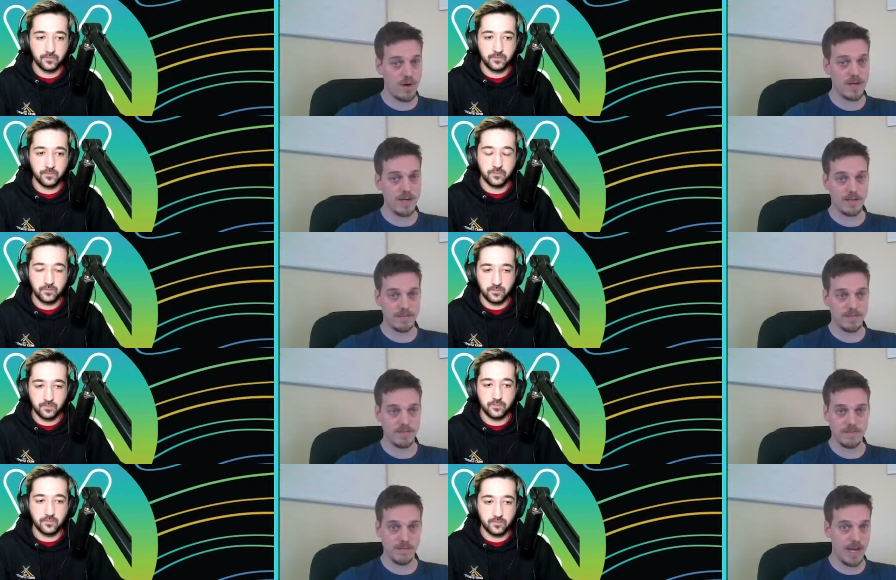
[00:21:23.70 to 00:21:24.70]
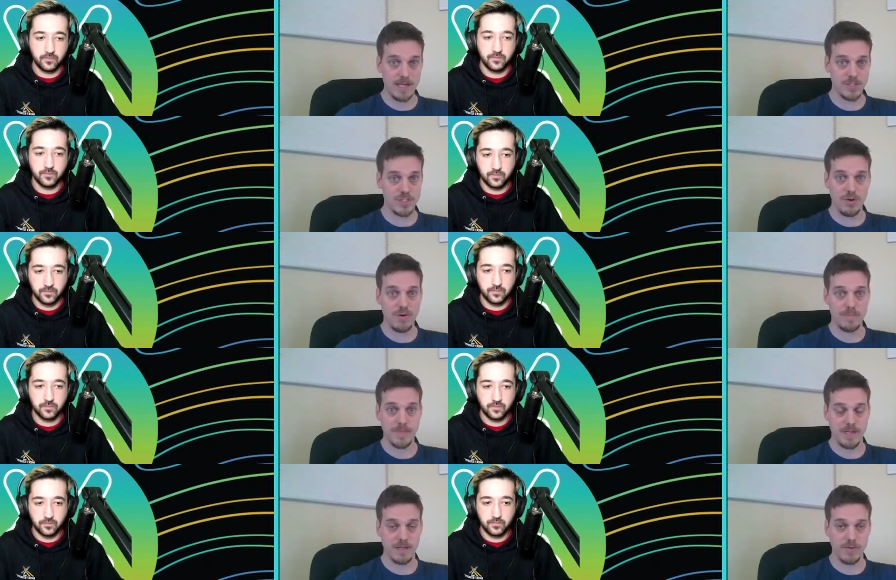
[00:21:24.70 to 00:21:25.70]
Speaker 1: want to not show up
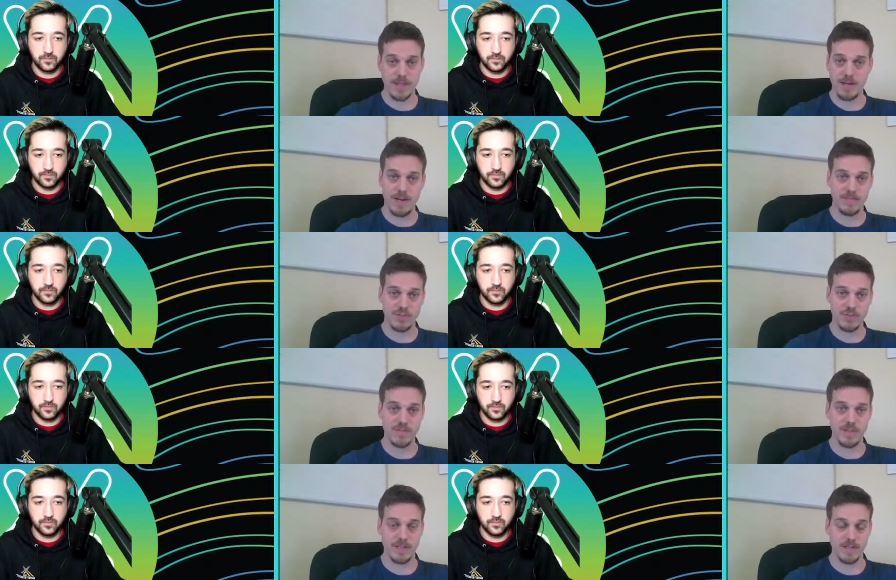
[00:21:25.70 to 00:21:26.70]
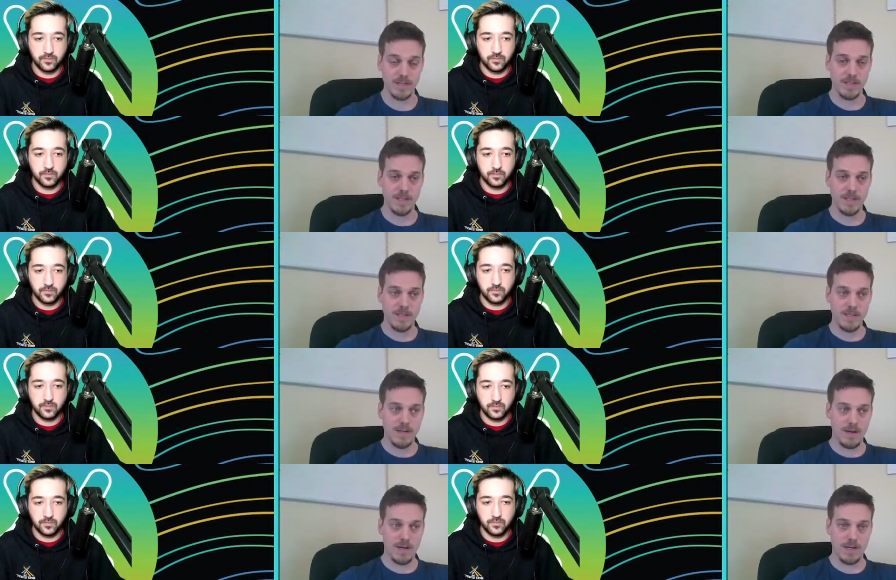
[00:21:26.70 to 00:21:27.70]
there without having driven there
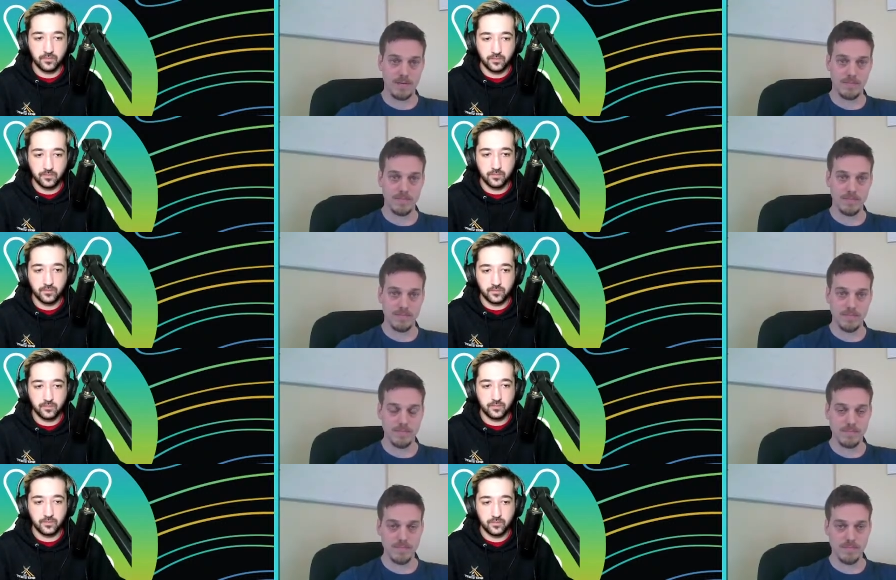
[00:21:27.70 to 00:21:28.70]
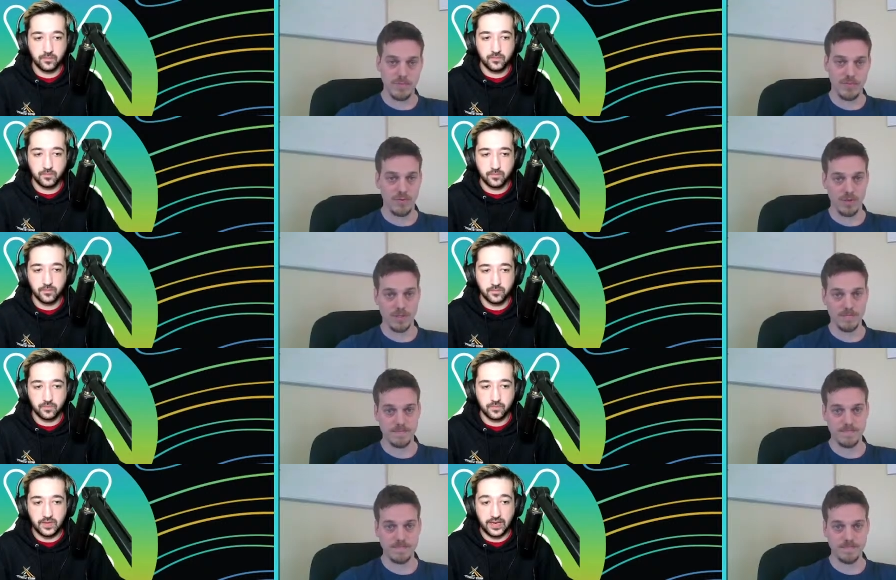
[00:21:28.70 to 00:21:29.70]
um, before
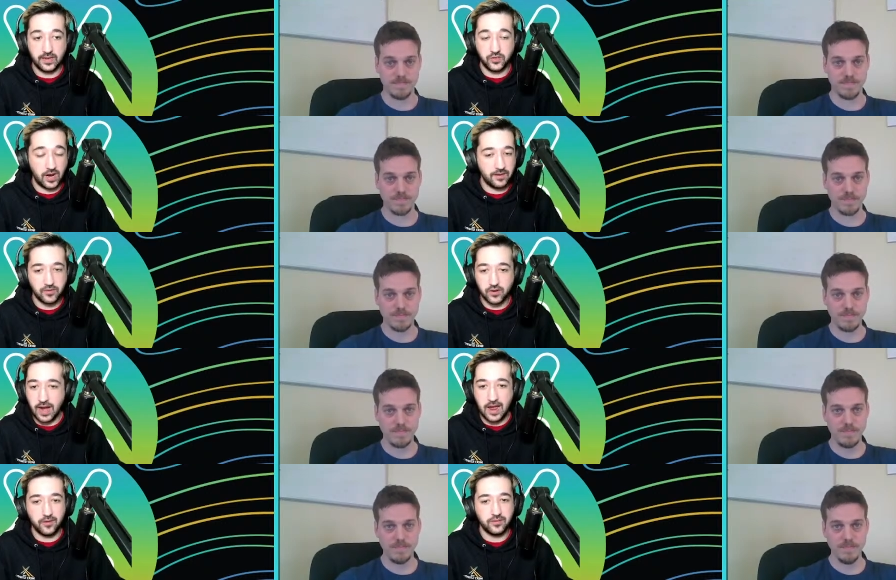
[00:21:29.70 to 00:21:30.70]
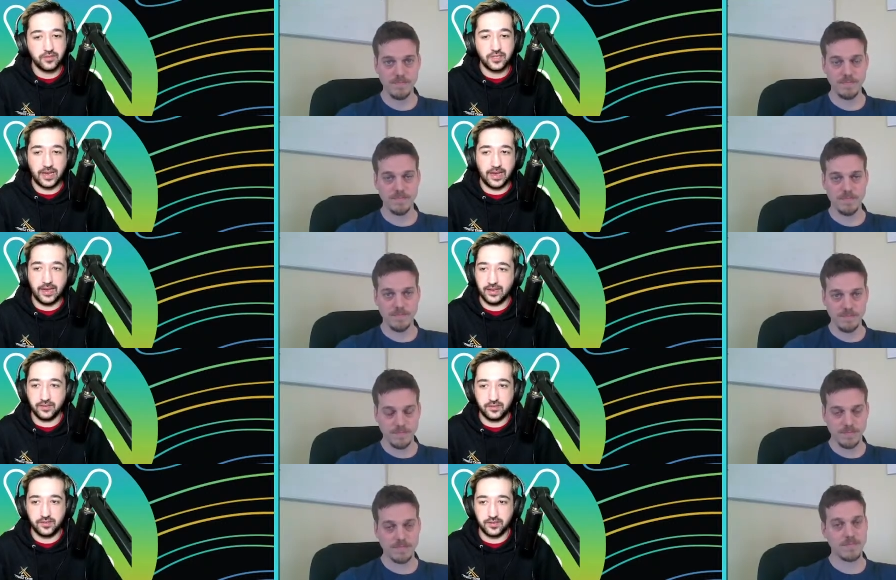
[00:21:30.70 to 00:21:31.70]
Speaker 2: yeah, drive around
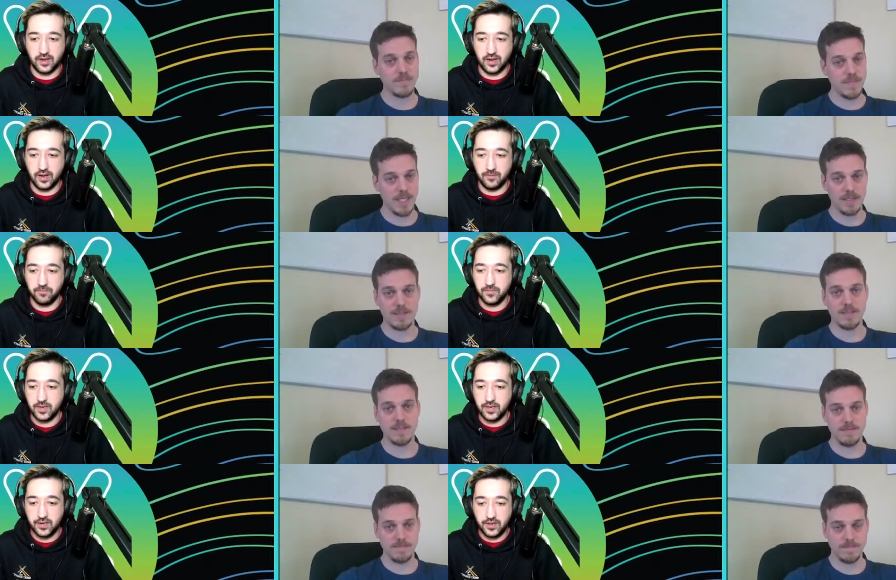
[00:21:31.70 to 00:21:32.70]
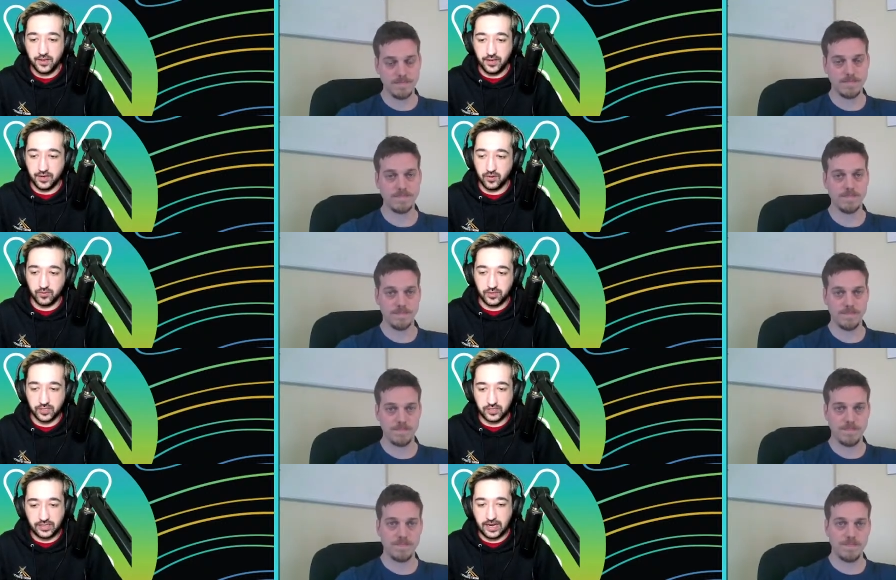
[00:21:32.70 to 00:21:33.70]
and um, yes. you know
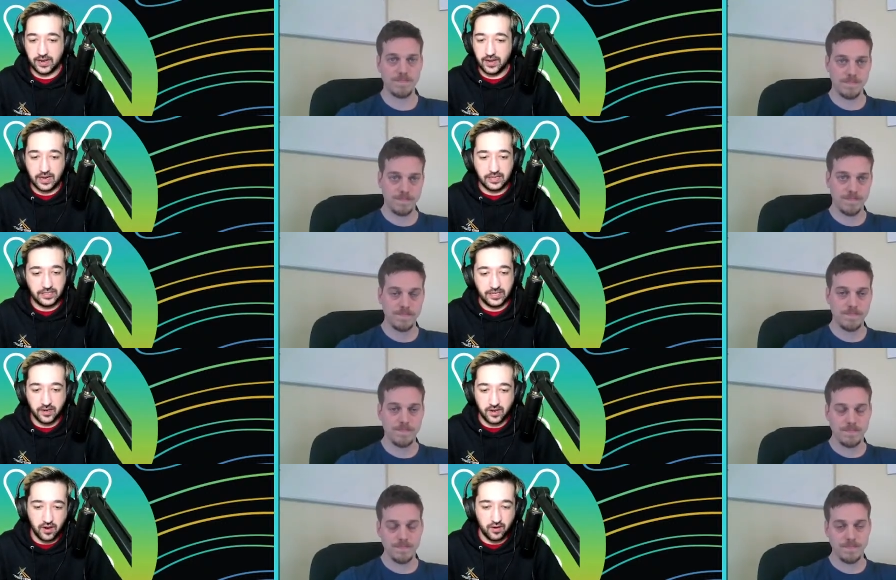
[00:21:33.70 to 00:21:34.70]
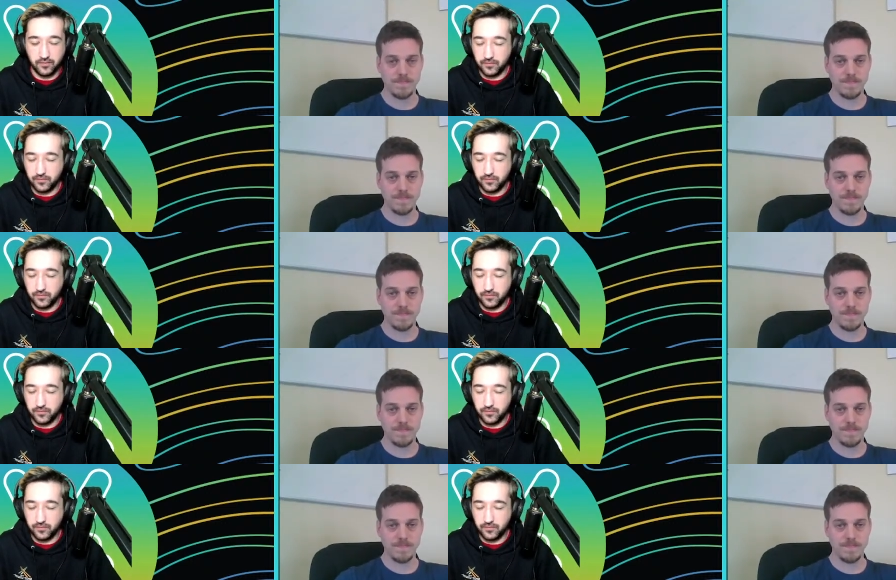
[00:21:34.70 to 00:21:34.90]
just get an idea of